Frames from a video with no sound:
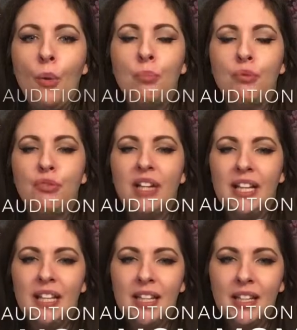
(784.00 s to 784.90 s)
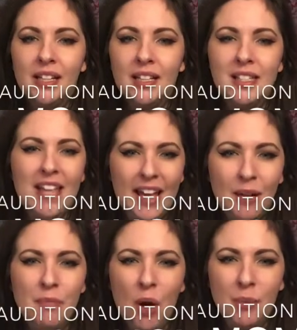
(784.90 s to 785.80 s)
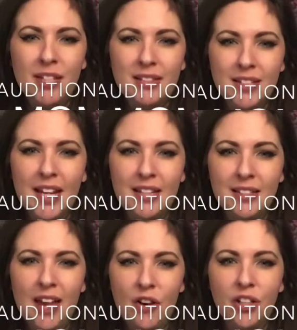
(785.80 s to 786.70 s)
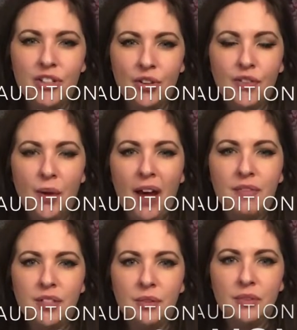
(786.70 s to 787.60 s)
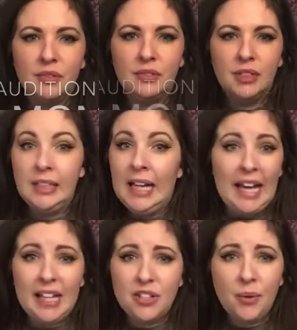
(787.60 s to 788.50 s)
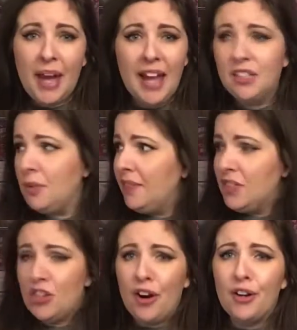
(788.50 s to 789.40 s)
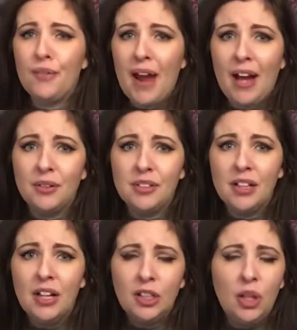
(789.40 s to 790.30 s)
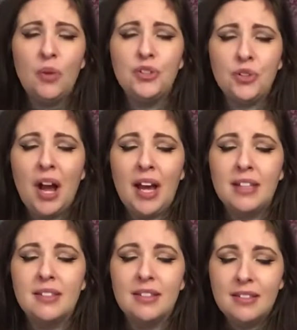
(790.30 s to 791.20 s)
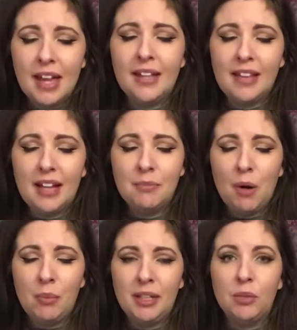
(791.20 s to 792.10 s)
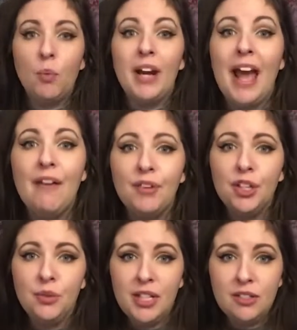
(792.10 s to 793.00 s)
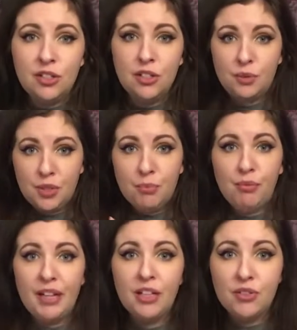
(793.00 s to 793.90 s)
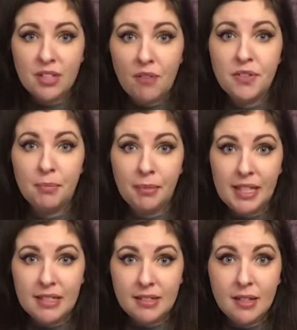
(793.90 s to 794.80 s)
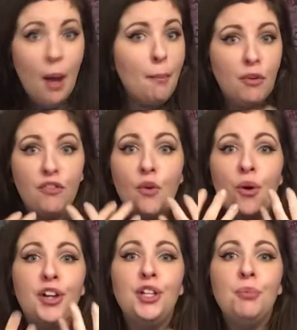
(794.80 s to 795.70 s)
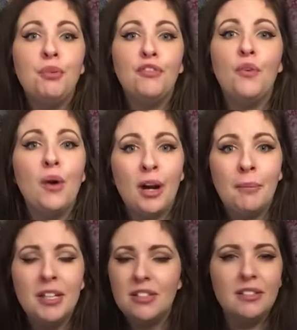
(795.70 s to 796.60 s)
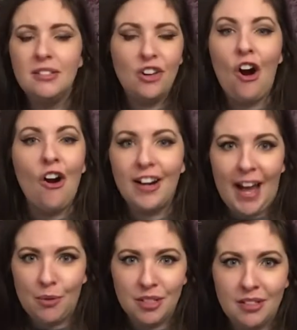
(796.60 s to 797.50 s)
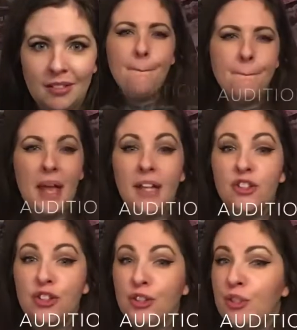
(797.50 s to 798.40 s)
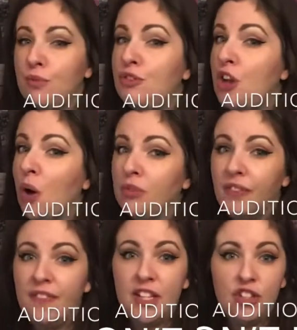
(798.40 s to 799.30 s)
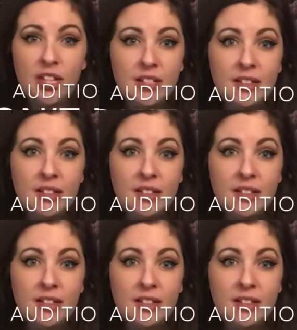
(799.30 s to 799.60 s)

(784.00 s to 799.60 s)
Breathe. Take a moment to get in character if you have to. It's okay to even turn around, close your eyes, take that moment. Whatever you need to do to bring yourself some peace before you perform your heart out. Make sure you don't fidget.